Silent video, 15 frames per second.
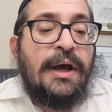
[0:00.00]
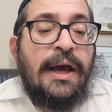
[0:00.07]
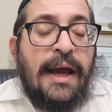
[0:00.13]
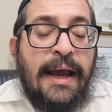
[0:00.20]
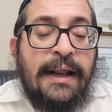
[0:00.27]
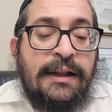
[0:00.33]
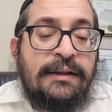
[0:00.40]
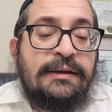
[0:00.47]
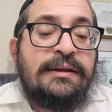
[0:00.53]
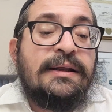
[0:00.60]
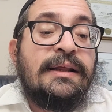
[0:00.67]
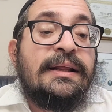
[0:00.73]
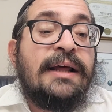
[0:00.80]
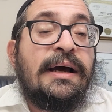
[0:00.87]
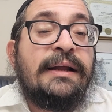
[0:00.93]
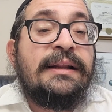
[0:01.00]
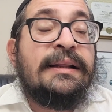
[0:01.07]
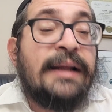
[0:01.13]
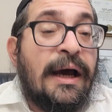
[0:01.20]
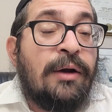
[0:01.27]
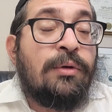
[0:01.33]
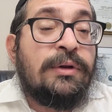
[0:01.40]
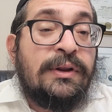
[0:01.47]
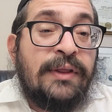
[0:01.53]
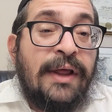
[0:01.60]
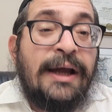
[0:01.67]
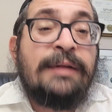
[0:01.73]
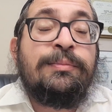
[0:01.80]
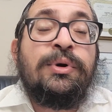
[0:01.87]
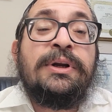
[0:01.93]
And not only
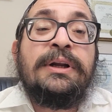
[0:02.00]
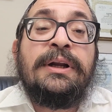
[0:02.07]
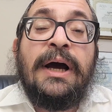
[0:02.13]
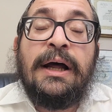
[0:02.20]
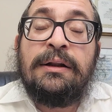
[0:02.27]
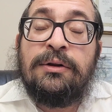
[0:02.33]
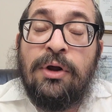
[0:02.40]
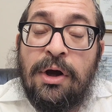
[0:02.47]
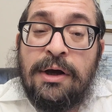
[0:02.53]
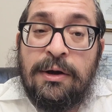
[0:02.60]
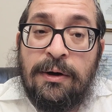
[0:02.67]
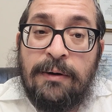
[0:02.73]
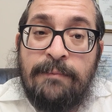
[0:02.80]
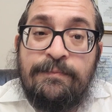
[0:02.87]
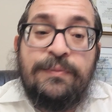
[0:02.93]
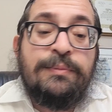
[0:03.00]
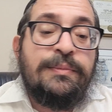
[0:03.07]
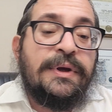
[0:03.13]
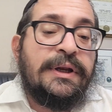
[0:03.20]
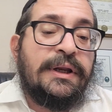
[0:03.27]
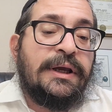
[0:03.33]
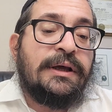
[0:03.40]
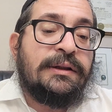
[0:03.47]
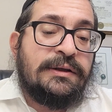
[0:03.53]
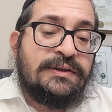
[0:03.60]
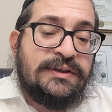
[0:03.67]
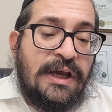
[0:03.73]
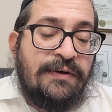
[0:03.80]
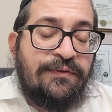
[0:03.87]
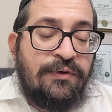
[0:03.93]
that, but in halacha, meaning in the
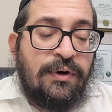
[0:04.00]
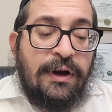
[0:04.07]
Sefer